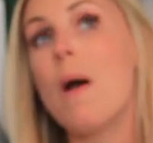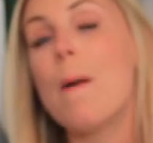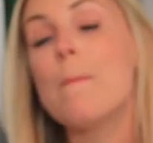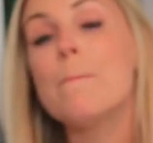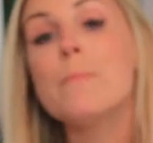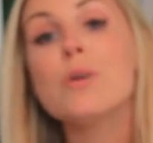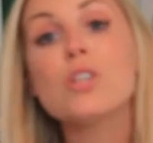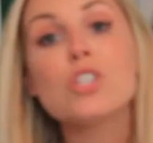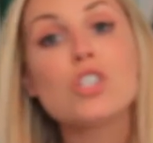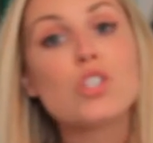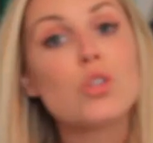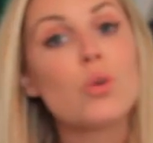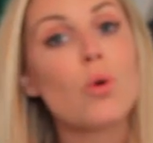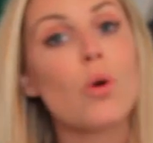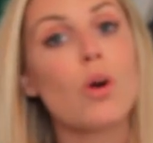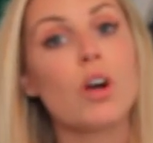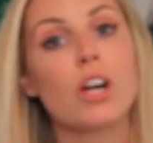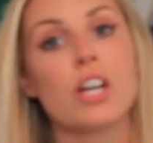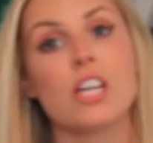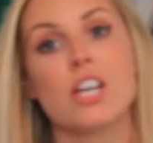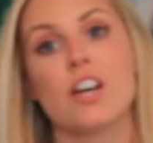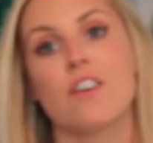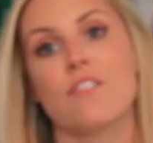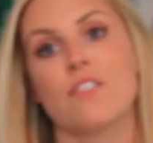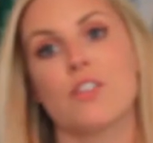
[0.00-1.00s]

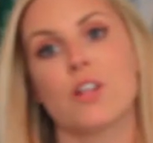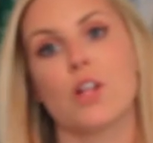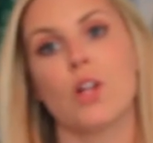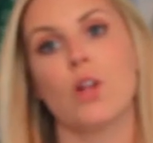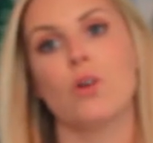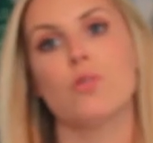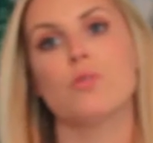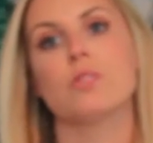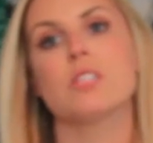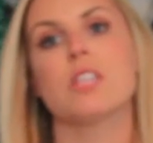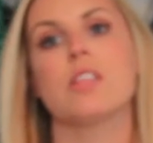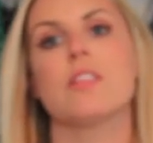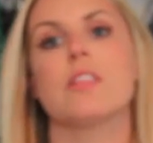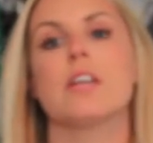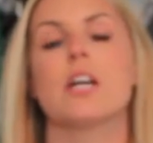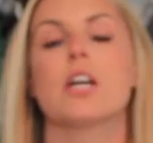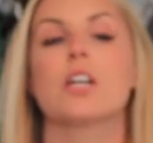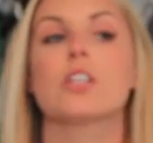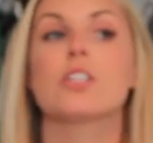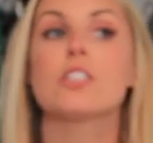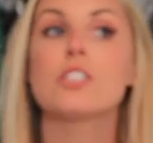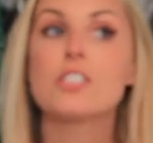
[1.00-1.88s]
majority of the clothes in there.